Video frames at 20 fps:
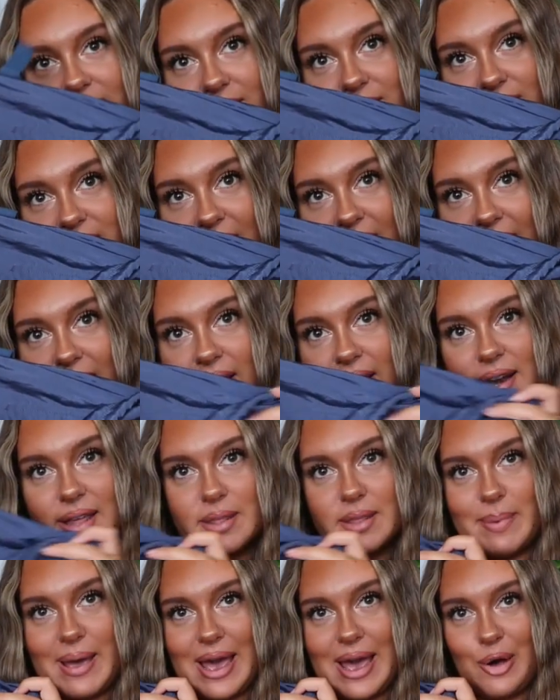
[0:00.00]
So yeah,
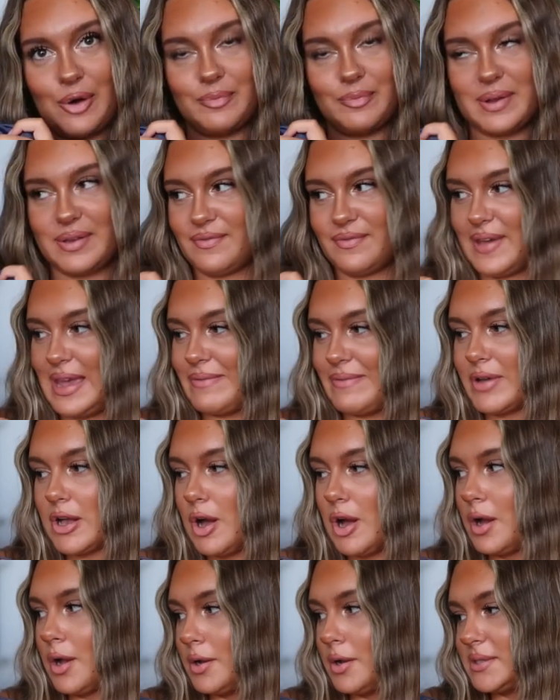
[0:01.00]
another pair of my favorite
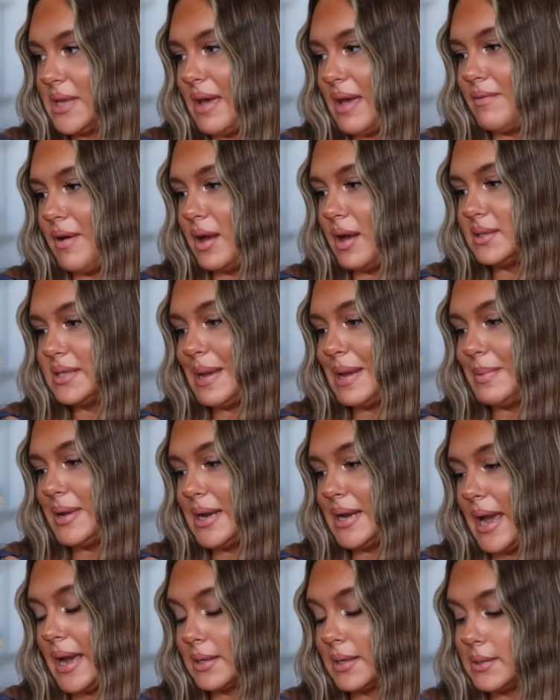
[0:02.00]
cargos ever, same in
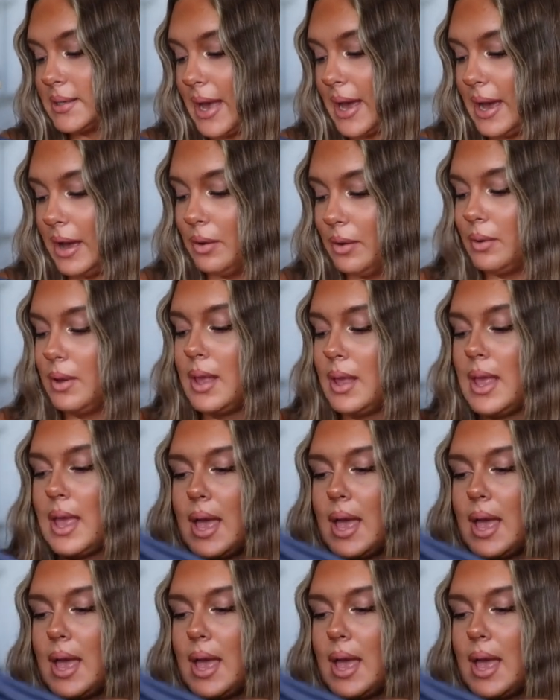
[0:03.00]
an XL,